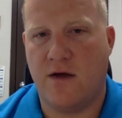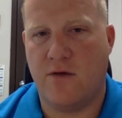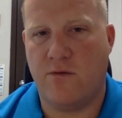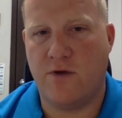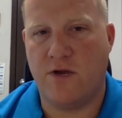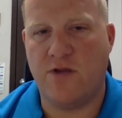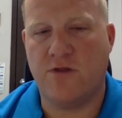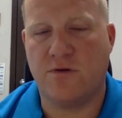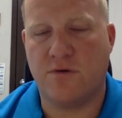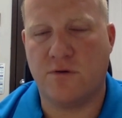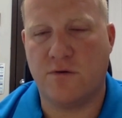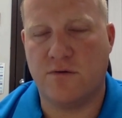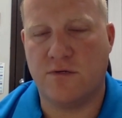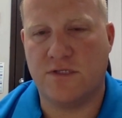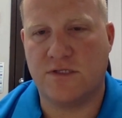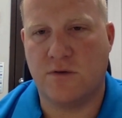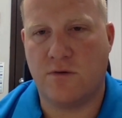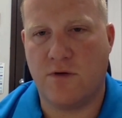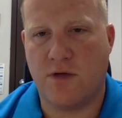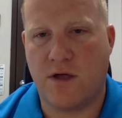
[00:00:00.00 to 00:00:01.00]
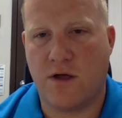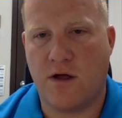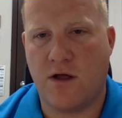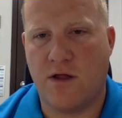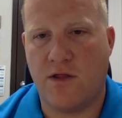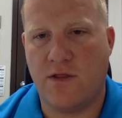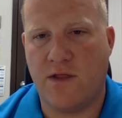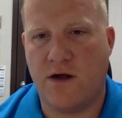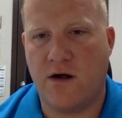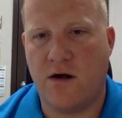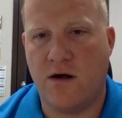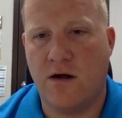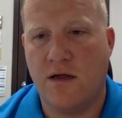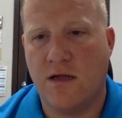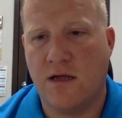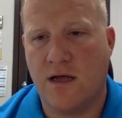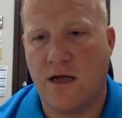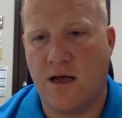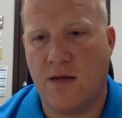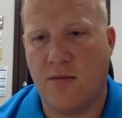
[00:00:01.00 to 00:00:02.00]
Read through what's going on there.
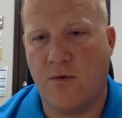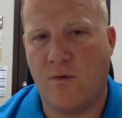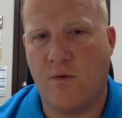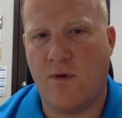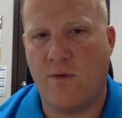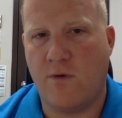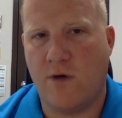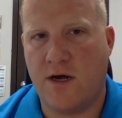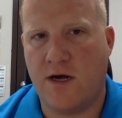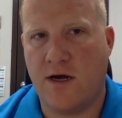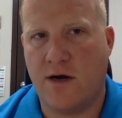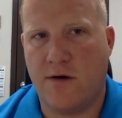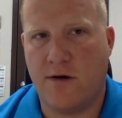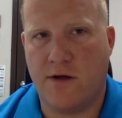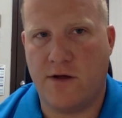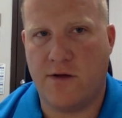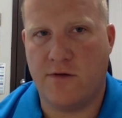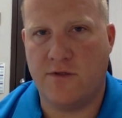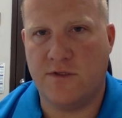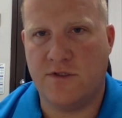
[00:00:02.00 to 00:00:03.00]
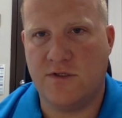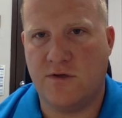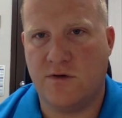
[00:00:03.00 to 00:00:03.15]
But we want to hear you.